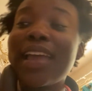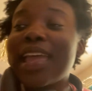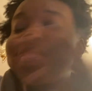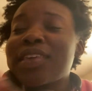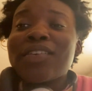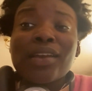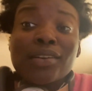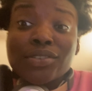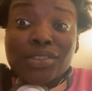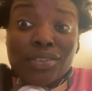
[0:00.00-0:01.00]
In theory, I could
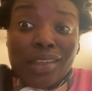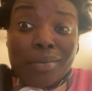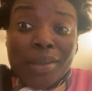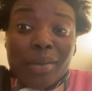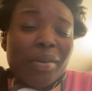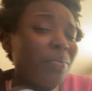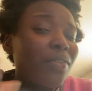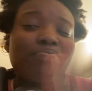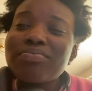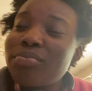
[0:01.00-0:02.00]
have just done that on paper, but
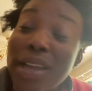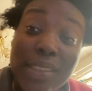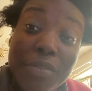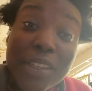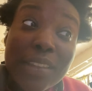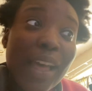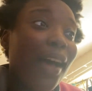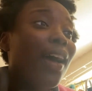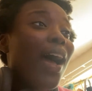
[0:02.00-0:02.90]
where's the fun in that?